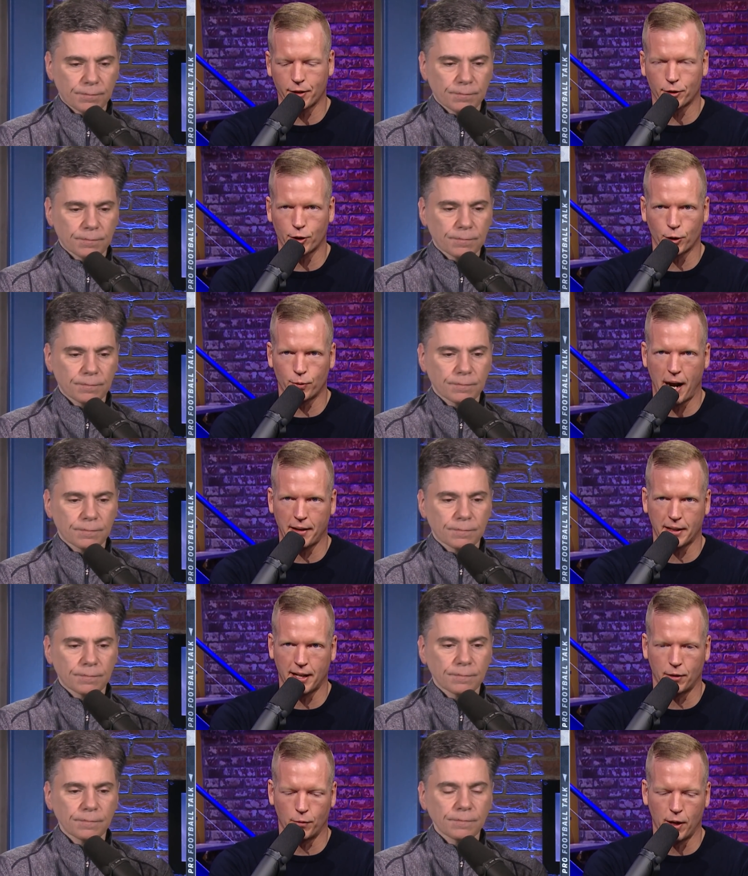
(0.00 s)
Speaker 1: third round to
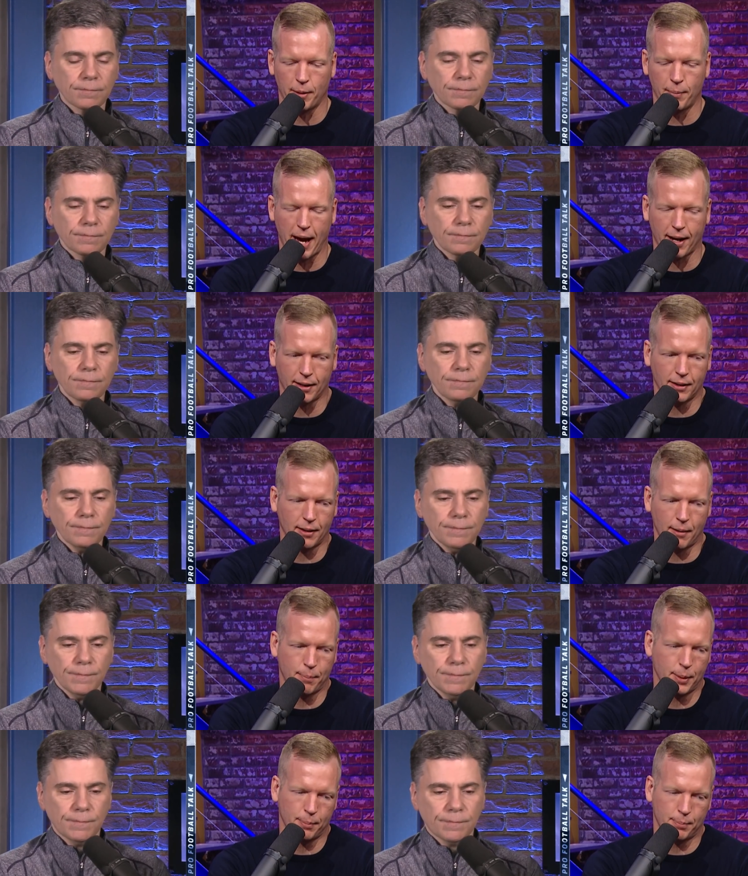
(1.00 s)
get a running back. Uh, uh
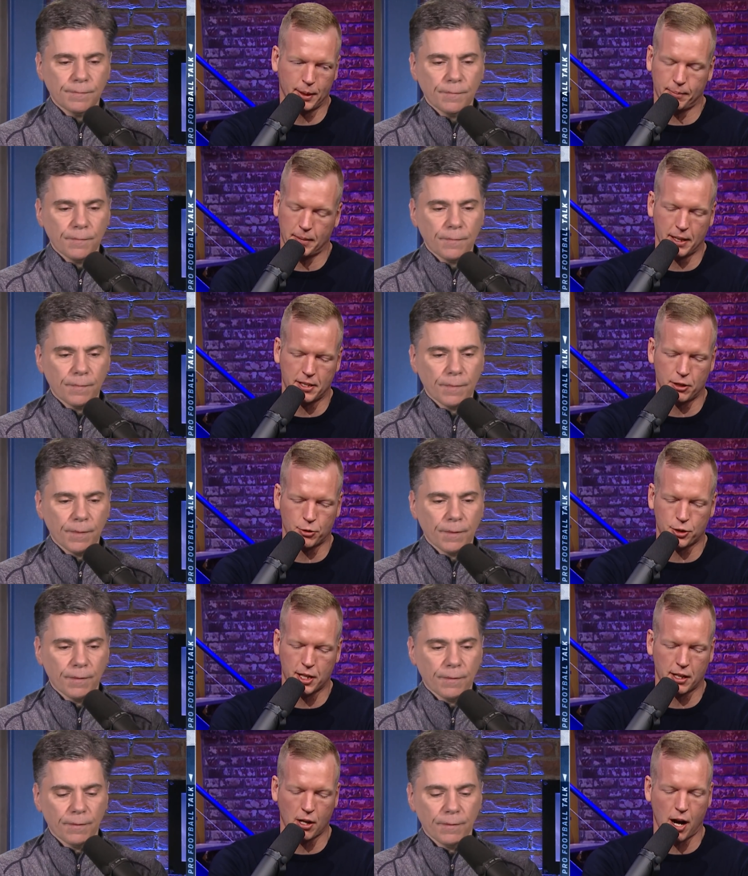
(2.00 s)
but but that's
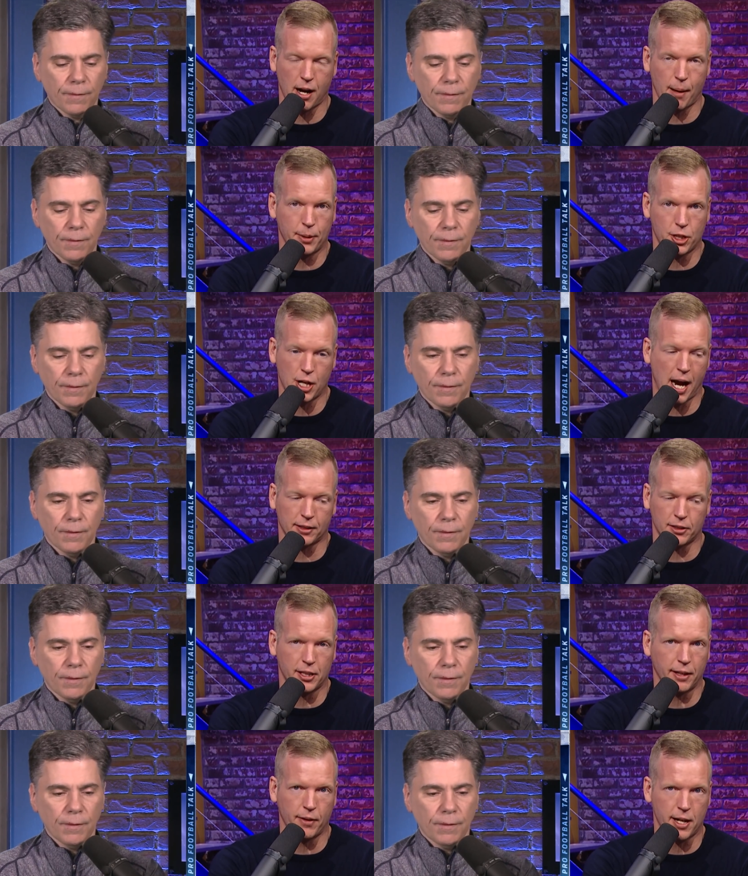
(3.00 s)
interesting thought. I'd be shocked to
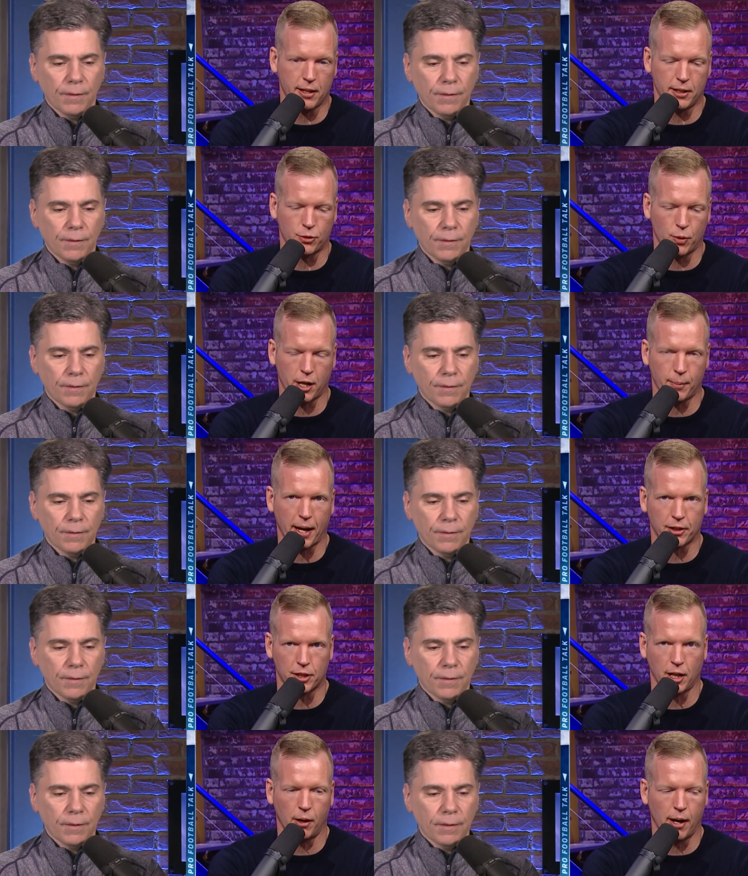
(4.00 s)
see if any of these running backs
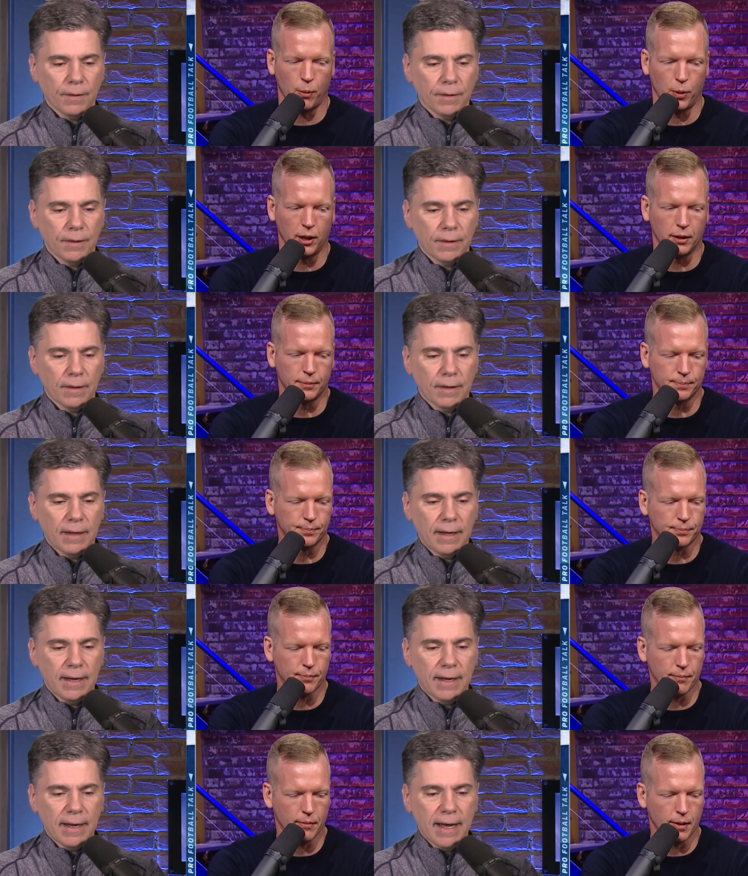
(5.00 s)
go. I will.
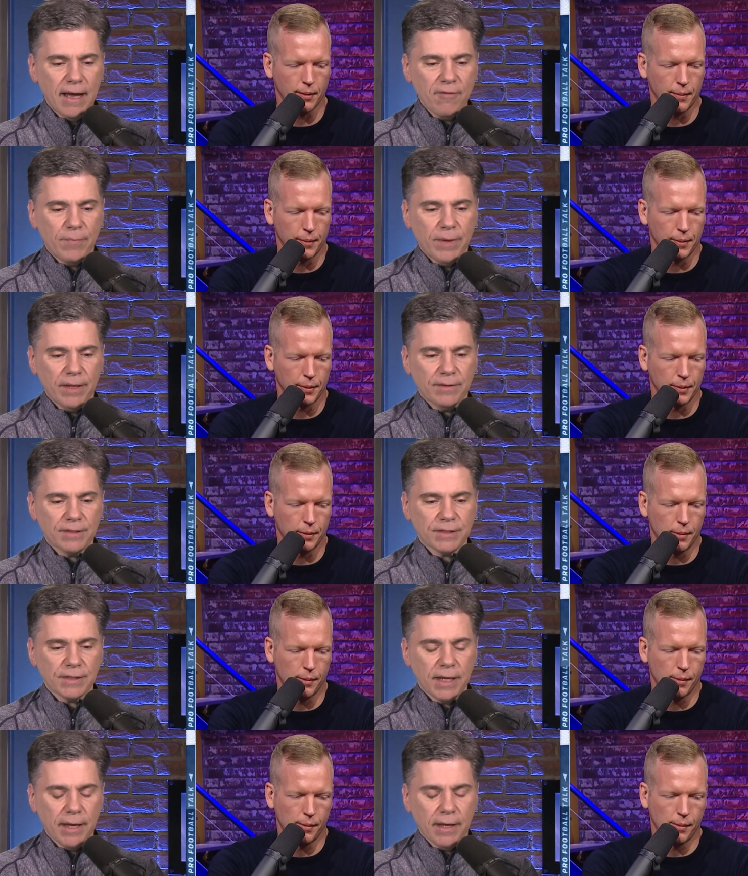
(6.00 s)
Speaker 2: I've been
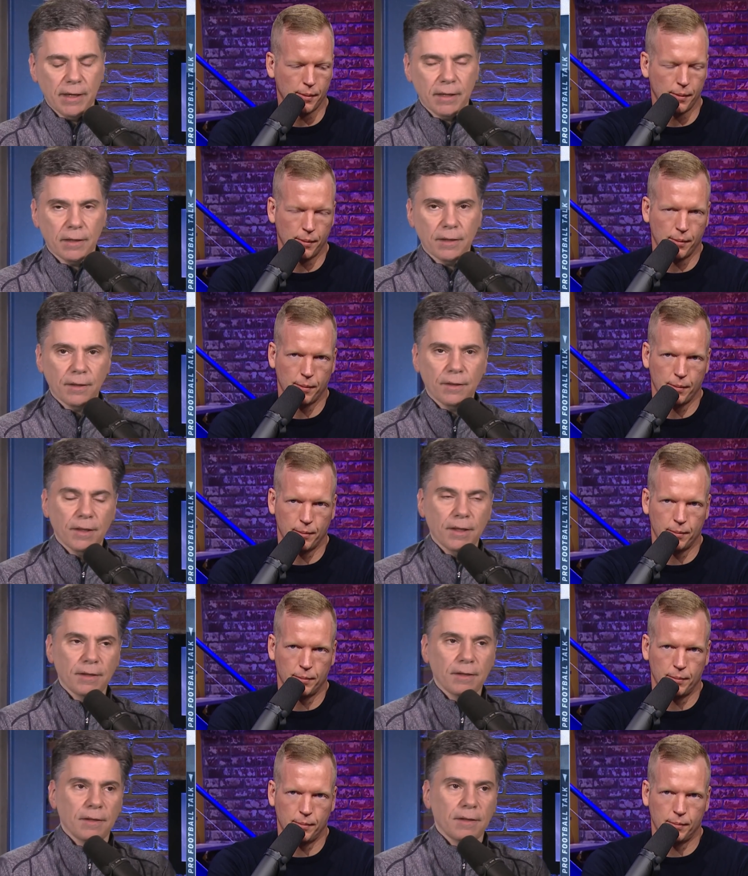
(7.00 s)
saying
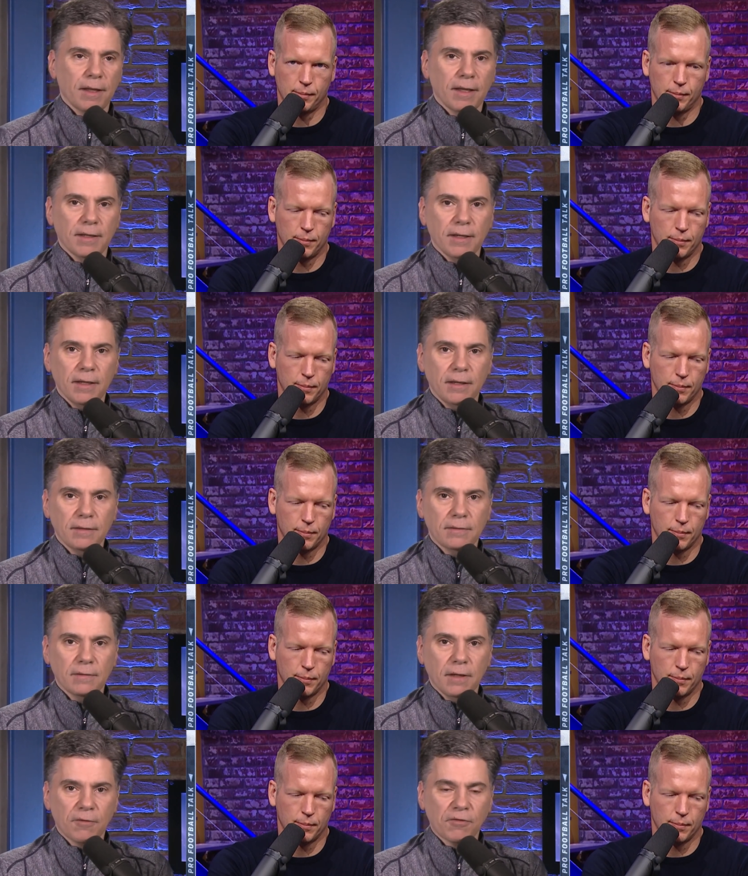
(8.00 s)
that they need
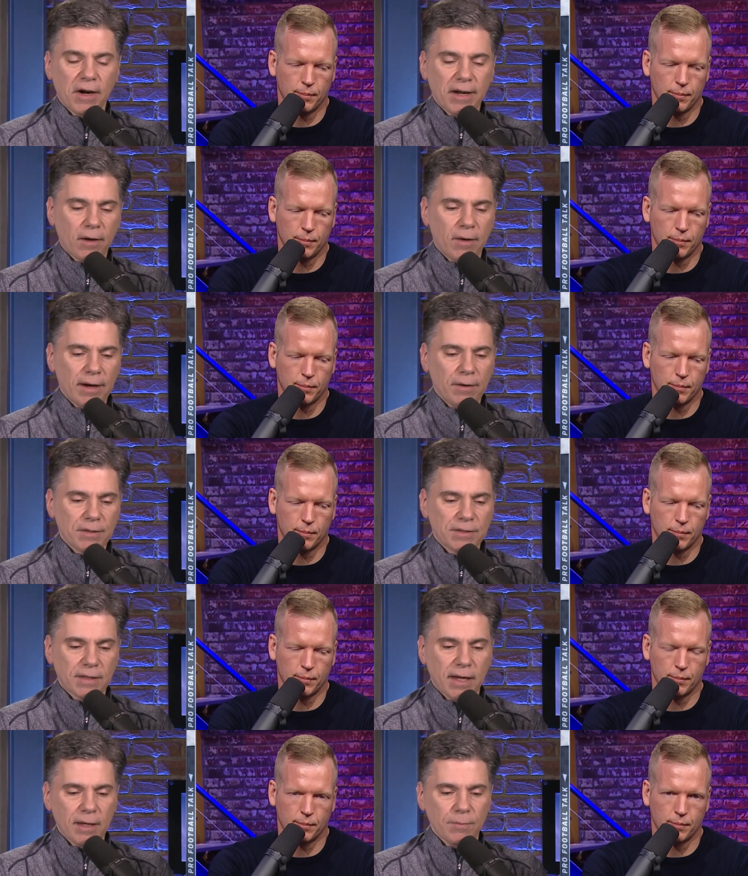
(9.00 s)
a Franco
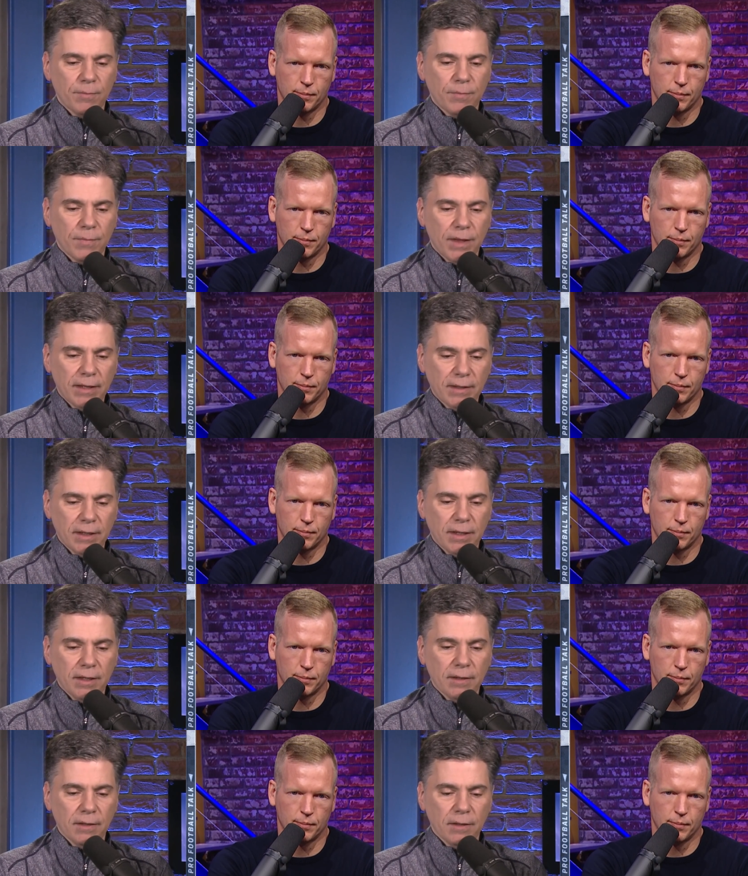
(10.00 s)
Harris type. They
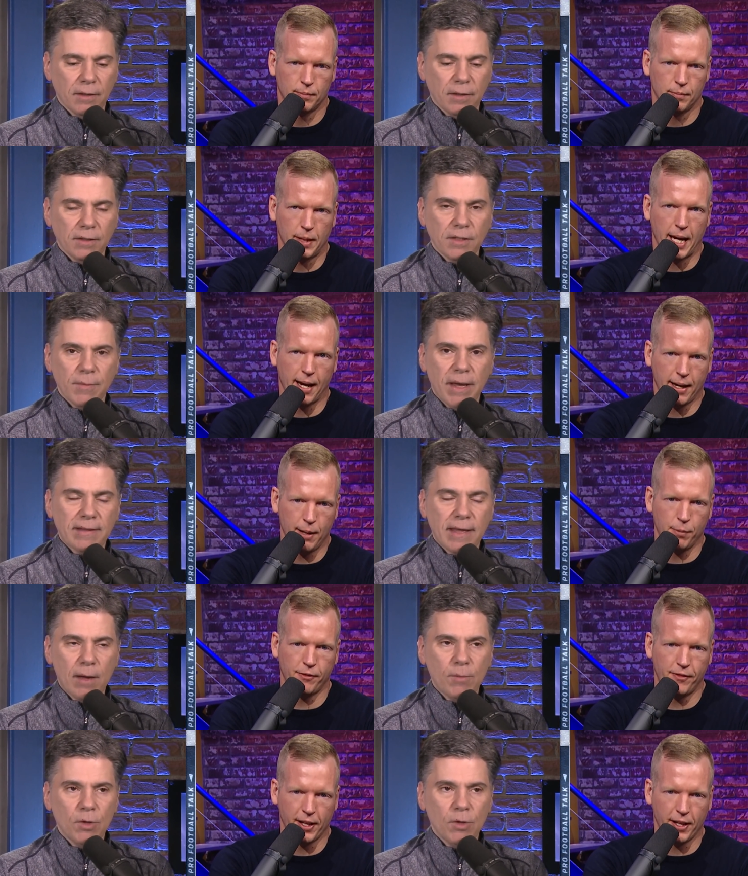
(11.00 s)
need yeah, he would that fit